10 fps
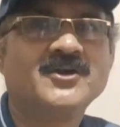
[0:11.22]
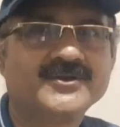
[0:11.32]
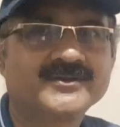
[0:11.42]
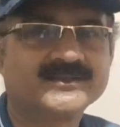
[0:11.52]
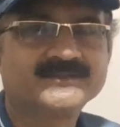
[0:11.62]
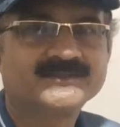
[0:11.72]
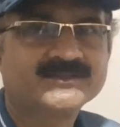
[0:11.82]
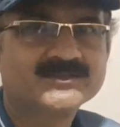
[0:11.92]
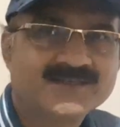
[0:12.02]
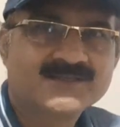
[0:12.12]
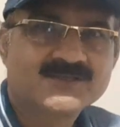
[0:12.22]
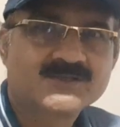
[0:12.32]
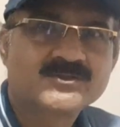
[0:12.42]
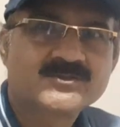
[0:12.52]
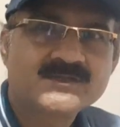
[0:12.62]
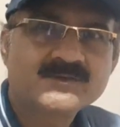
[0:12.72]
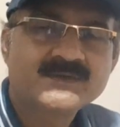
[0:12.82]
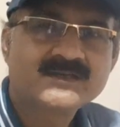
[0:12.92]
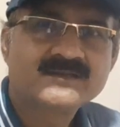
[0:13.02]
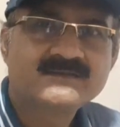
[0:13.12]
Okay, so today
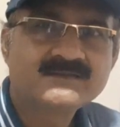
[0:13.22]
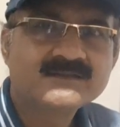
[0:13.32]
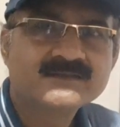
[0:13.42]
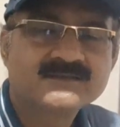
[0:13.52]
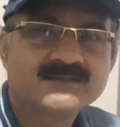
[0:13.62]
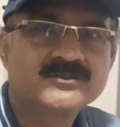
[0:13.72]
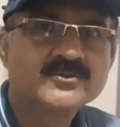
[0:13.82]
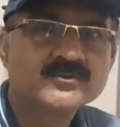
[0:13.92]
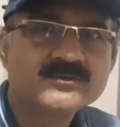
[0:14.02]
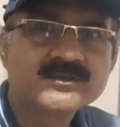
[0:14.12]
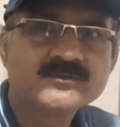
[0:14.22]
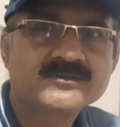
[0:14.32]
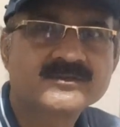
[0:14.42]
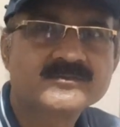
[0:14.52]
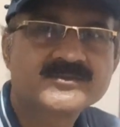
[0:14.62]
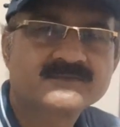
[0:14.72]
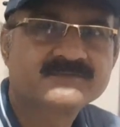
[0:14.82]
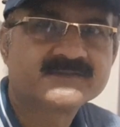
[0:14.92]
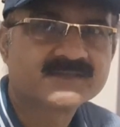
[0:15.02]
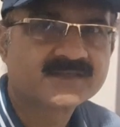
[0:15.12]
we'll learn two new terms of
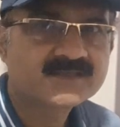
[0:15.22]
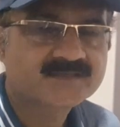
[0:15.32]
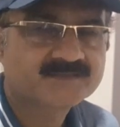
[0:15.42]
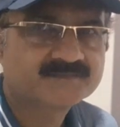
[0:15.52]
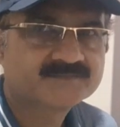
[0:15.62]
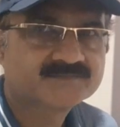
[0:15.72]
physics.